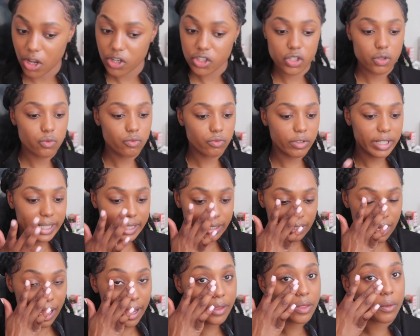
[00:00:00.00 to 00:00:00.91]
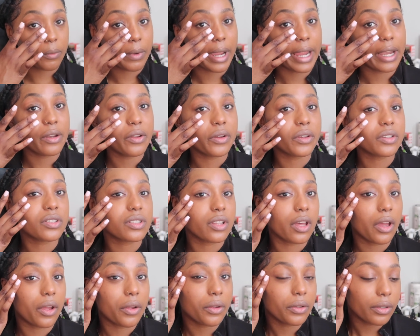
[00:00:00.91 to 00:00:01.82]
do really like the way it looks
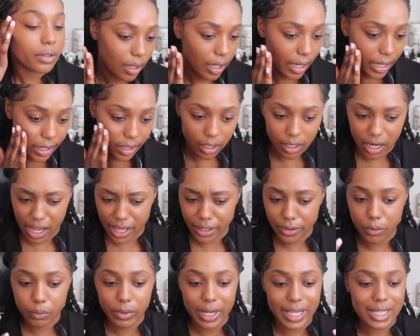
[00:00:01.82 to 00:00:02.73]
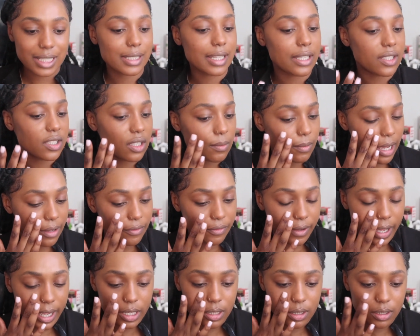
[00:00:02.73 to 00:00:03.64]
though. And I like the way it sits on my
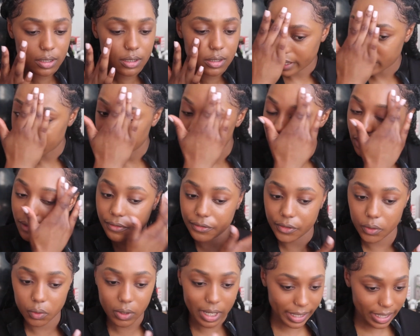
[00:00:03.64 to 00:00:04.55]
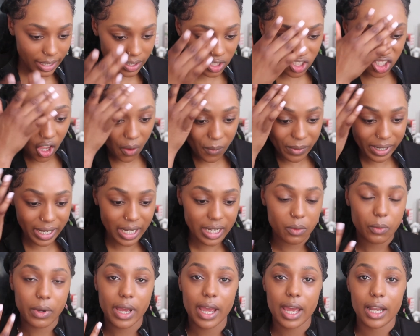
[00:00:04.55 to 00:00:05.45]
face. Like, it doesn't feel like it's going
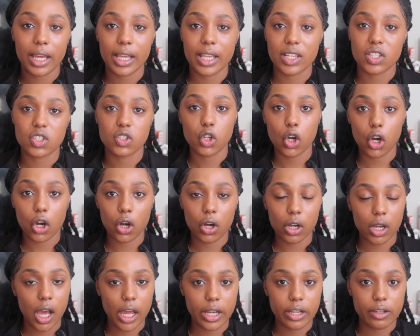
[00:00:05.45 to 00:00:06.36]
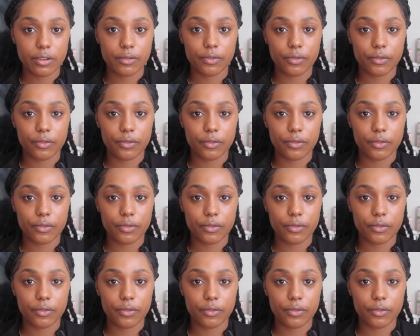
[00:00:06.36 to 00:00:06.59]
anywhere. Like, it's not kind of